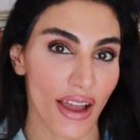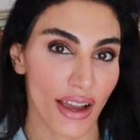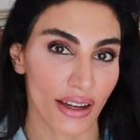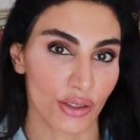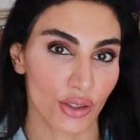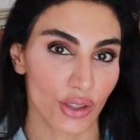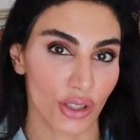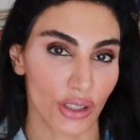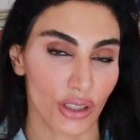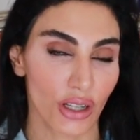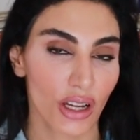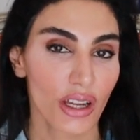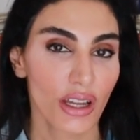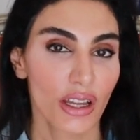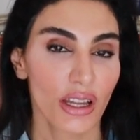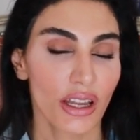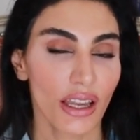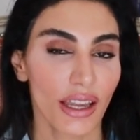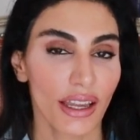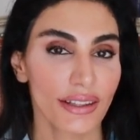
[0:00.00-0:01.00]
factor,
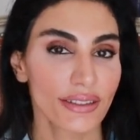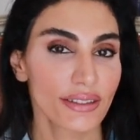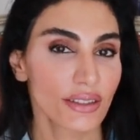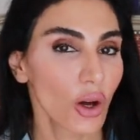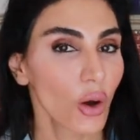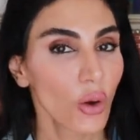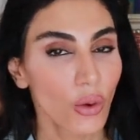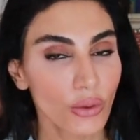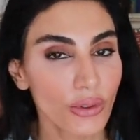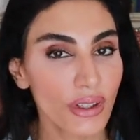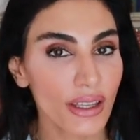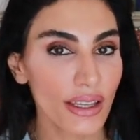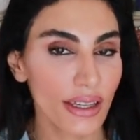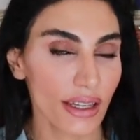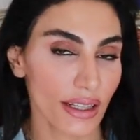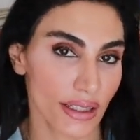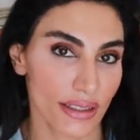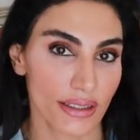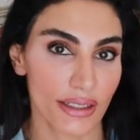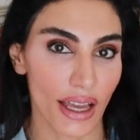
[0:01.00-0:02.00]
it's only
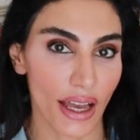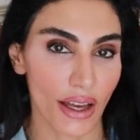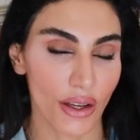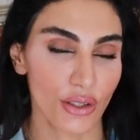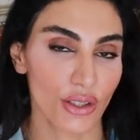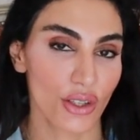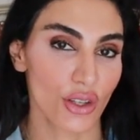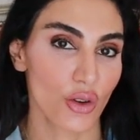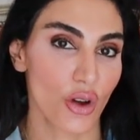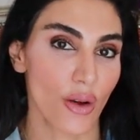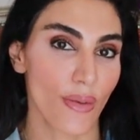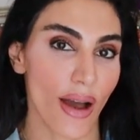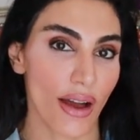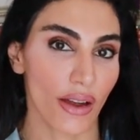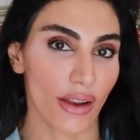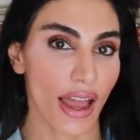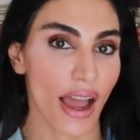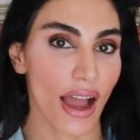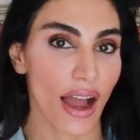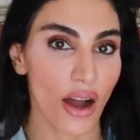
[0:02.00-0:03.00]
gonna tell you
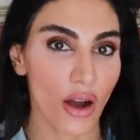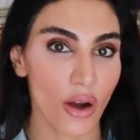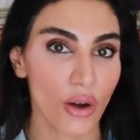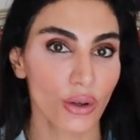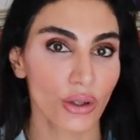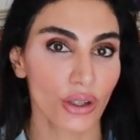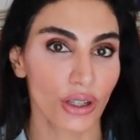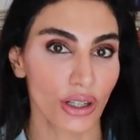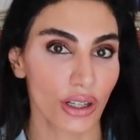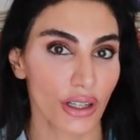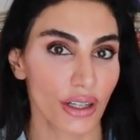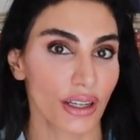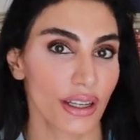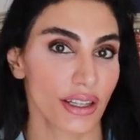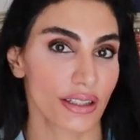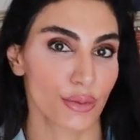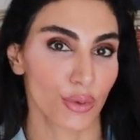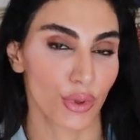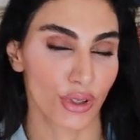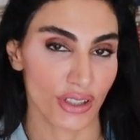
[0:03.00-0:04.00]
about how good
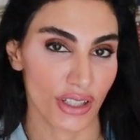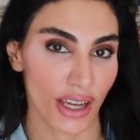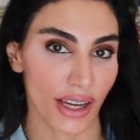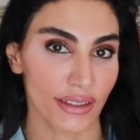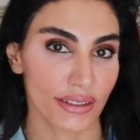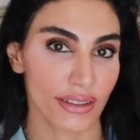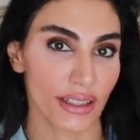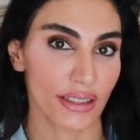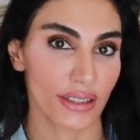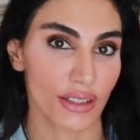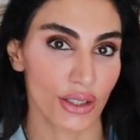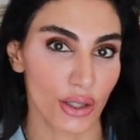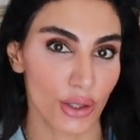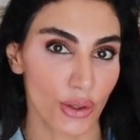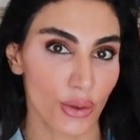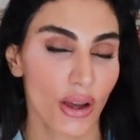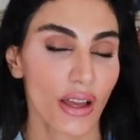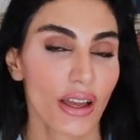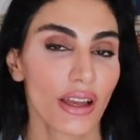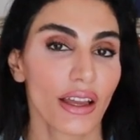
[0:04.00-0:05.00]
it's protecting
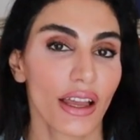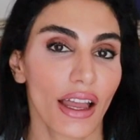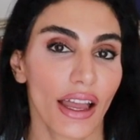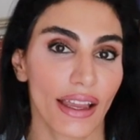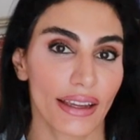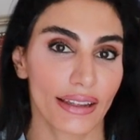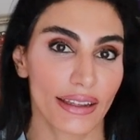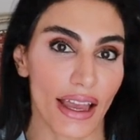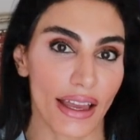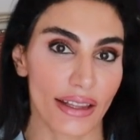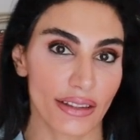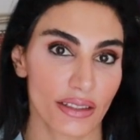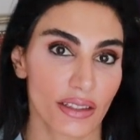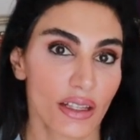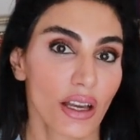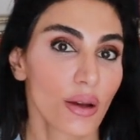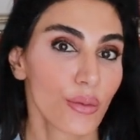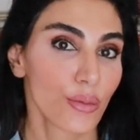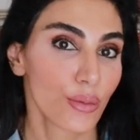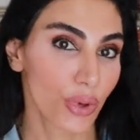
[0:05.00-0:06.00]
you
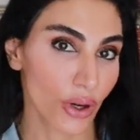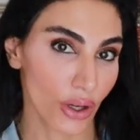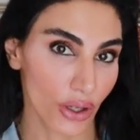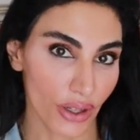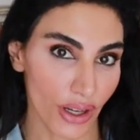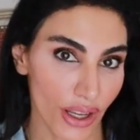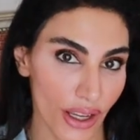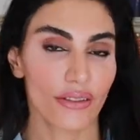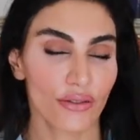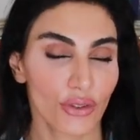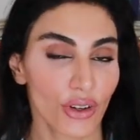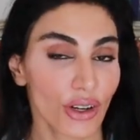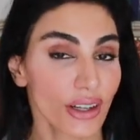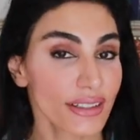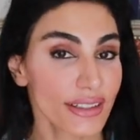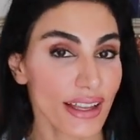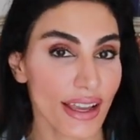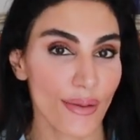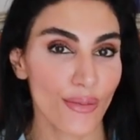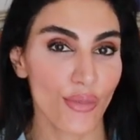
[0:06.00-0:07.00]
against burn For
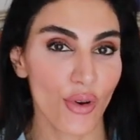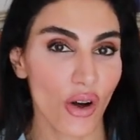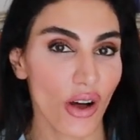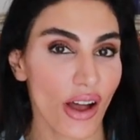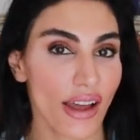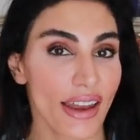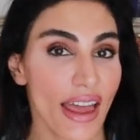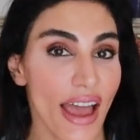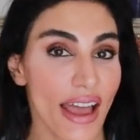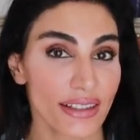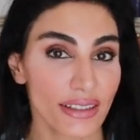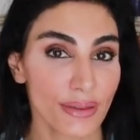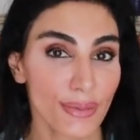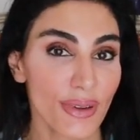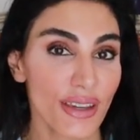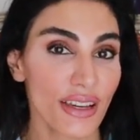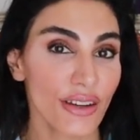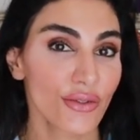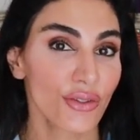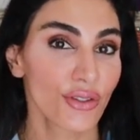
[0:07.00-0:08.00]
example, an
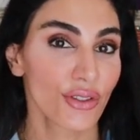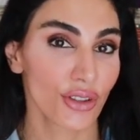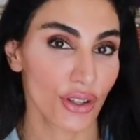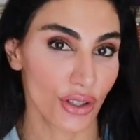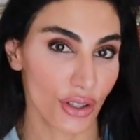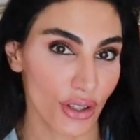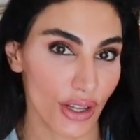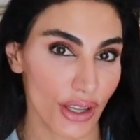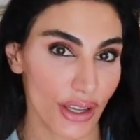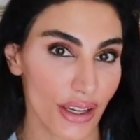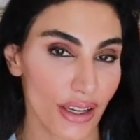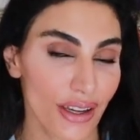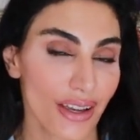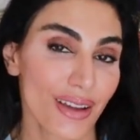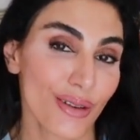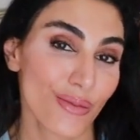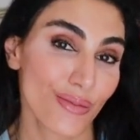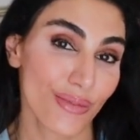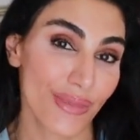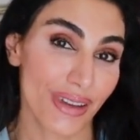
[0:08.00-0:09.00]
SPF 30
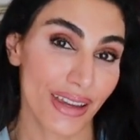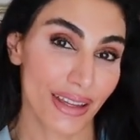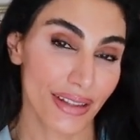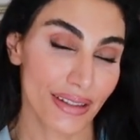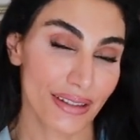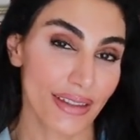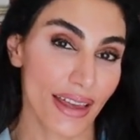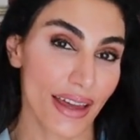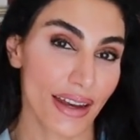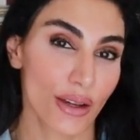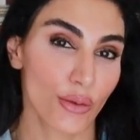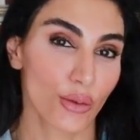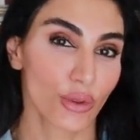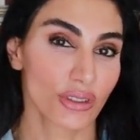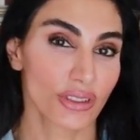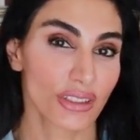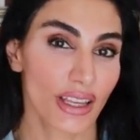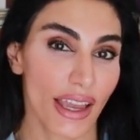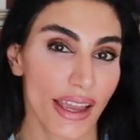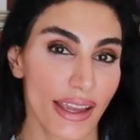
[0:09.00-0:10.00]
means that it
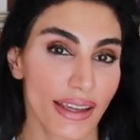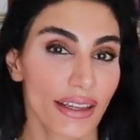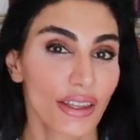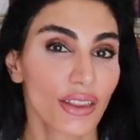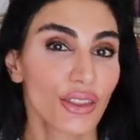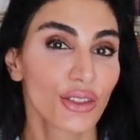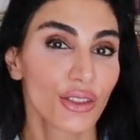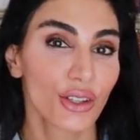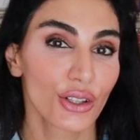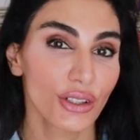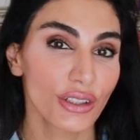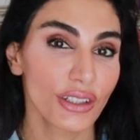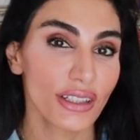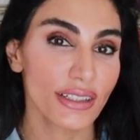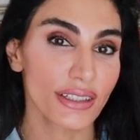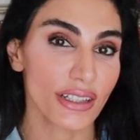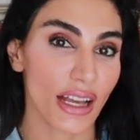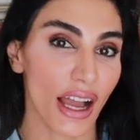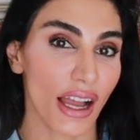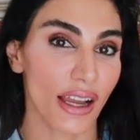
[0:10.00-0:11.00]
will take
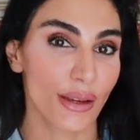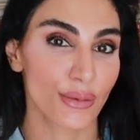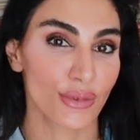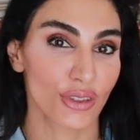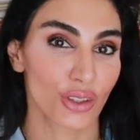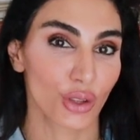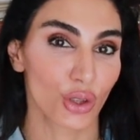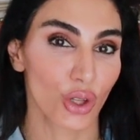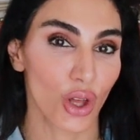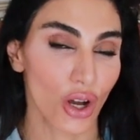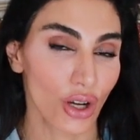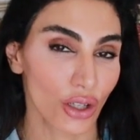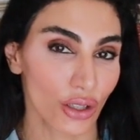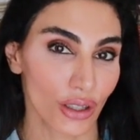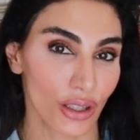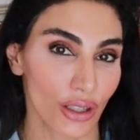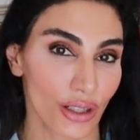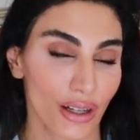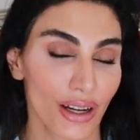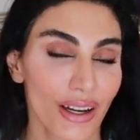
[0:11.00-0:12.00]
30 times
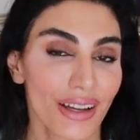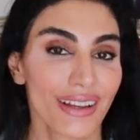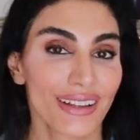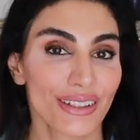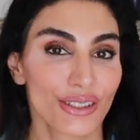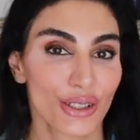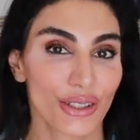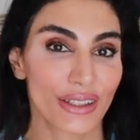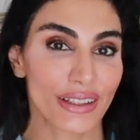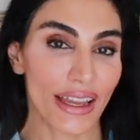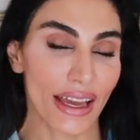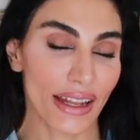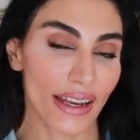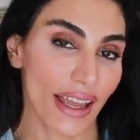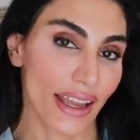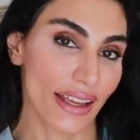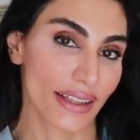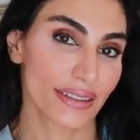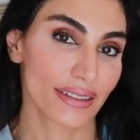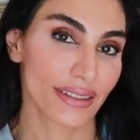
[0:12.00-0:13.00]
longer to
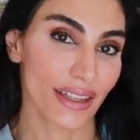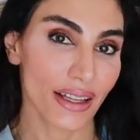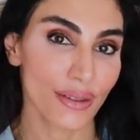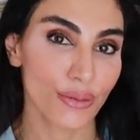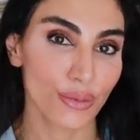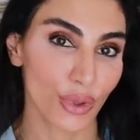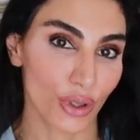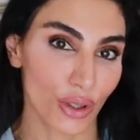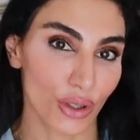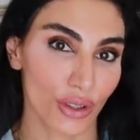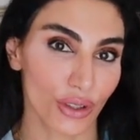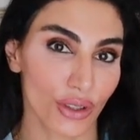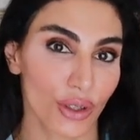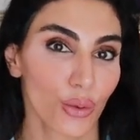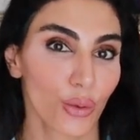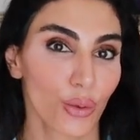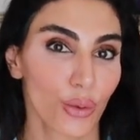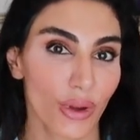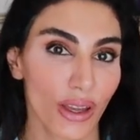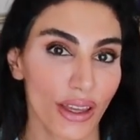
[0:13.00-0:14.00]
get a sunburn
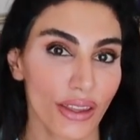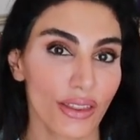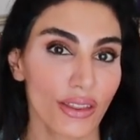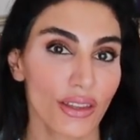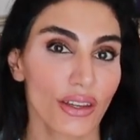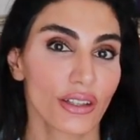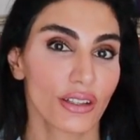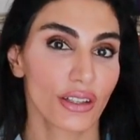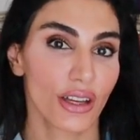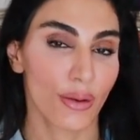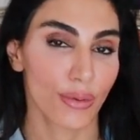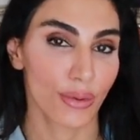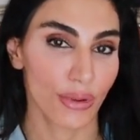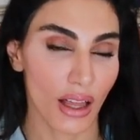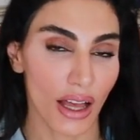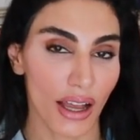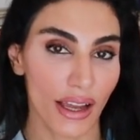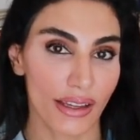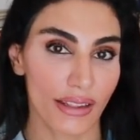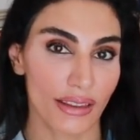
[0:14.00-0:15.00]
with
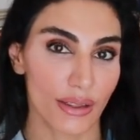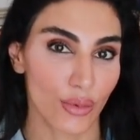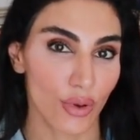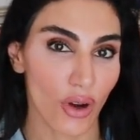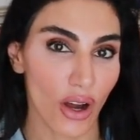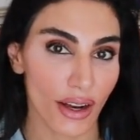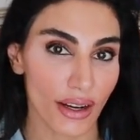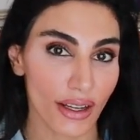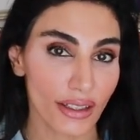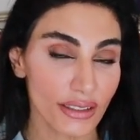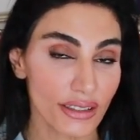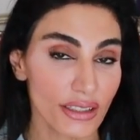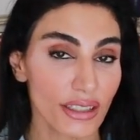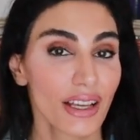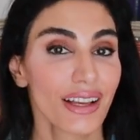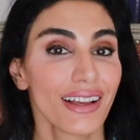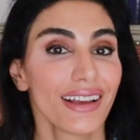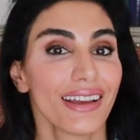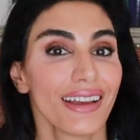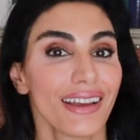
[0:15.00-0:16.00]
applying the product
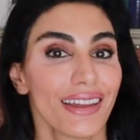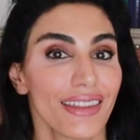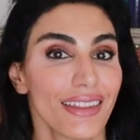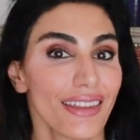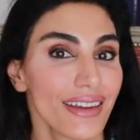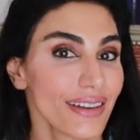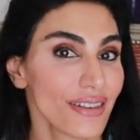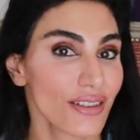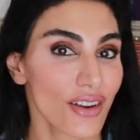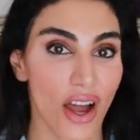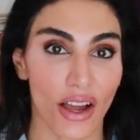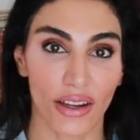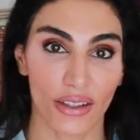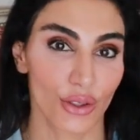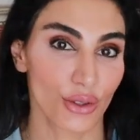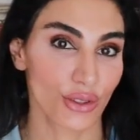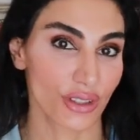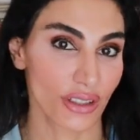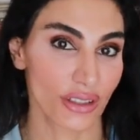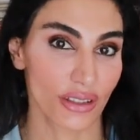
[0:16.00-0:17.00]
than not
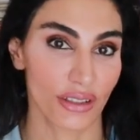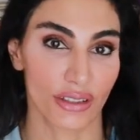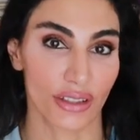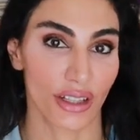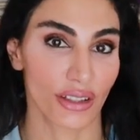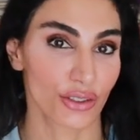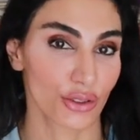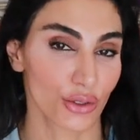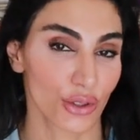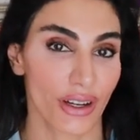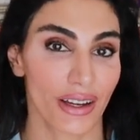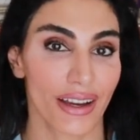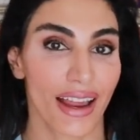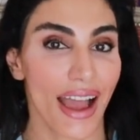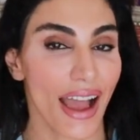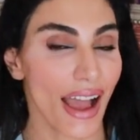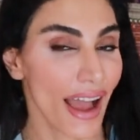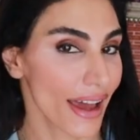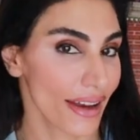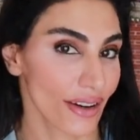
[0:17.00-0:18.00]
using the
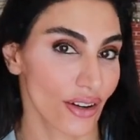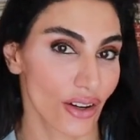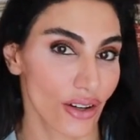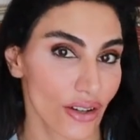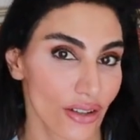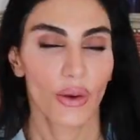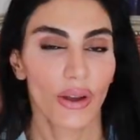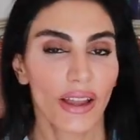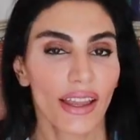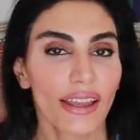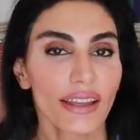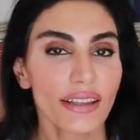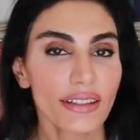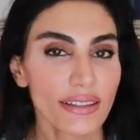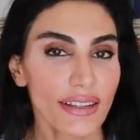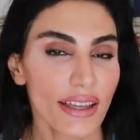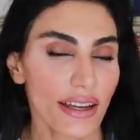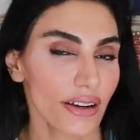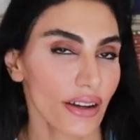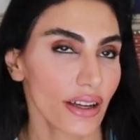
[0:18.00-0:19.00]
sunscreen at all. So
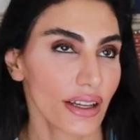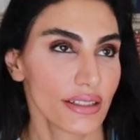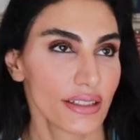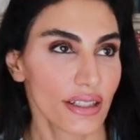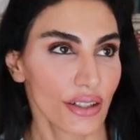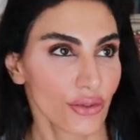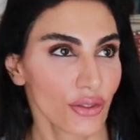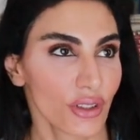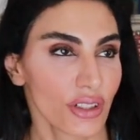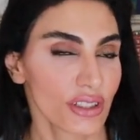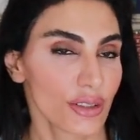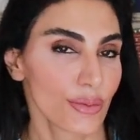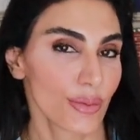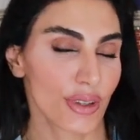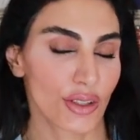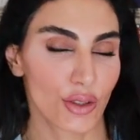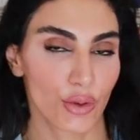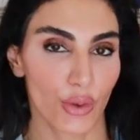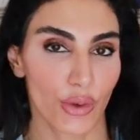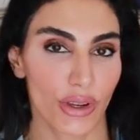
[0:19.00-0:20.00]
is there a difference
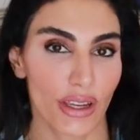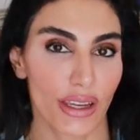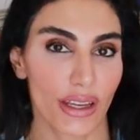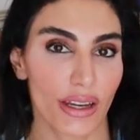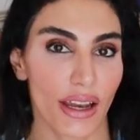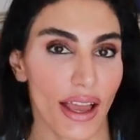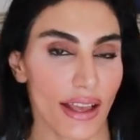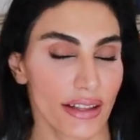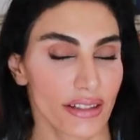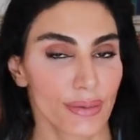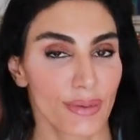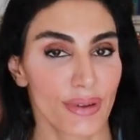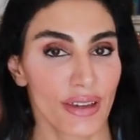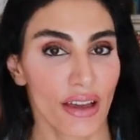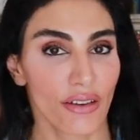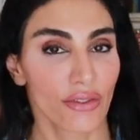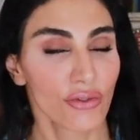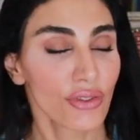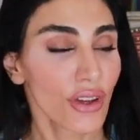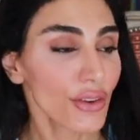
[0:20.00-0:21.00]
between
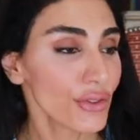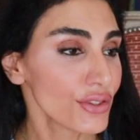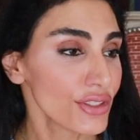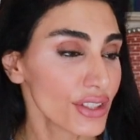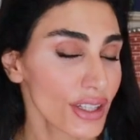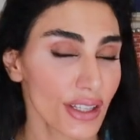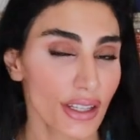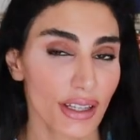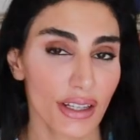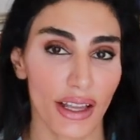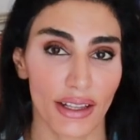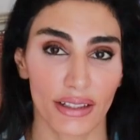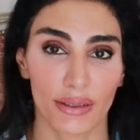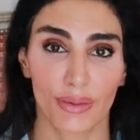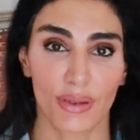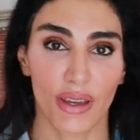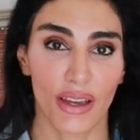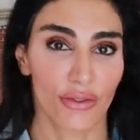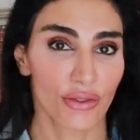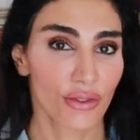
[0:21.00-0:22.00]
SPF 15,
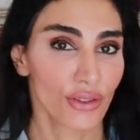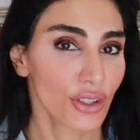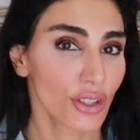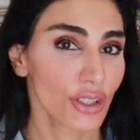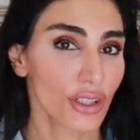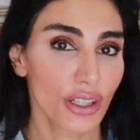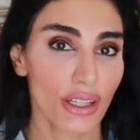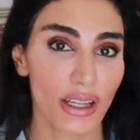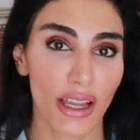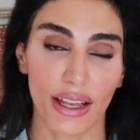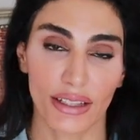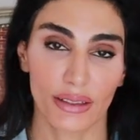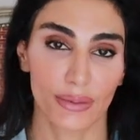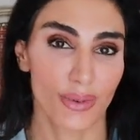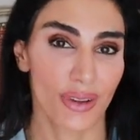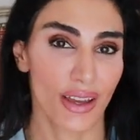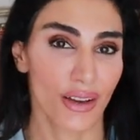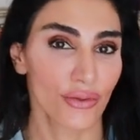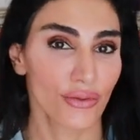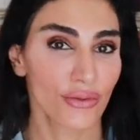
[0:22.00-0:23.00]
SPF 30,
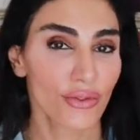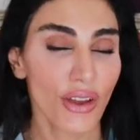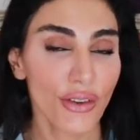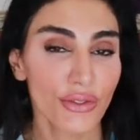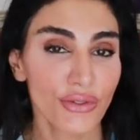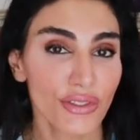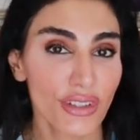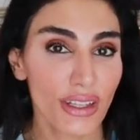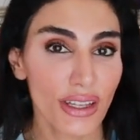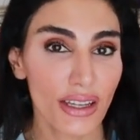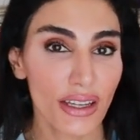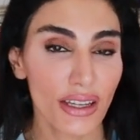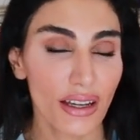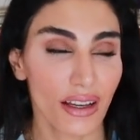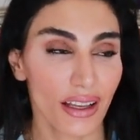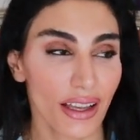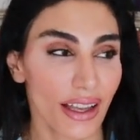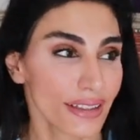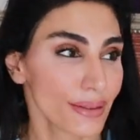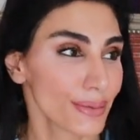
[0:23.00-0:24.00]
SPF 50,
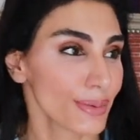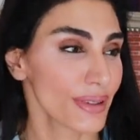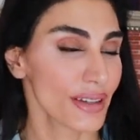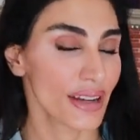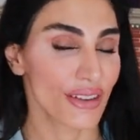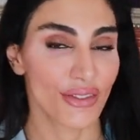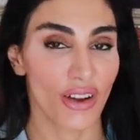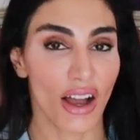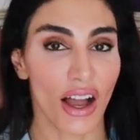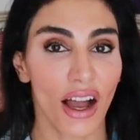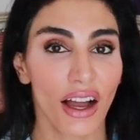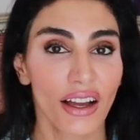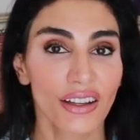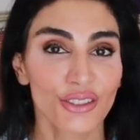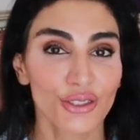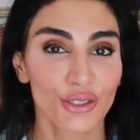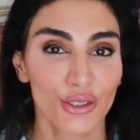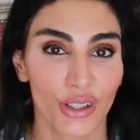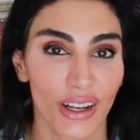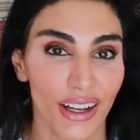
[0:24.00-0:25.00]
SPF
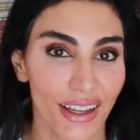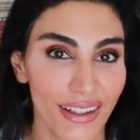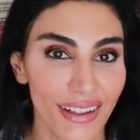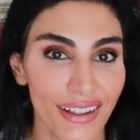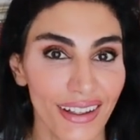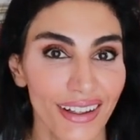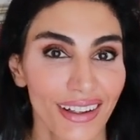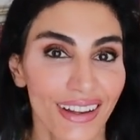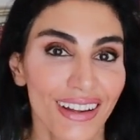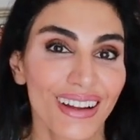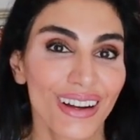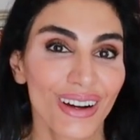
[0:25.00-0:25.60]
100?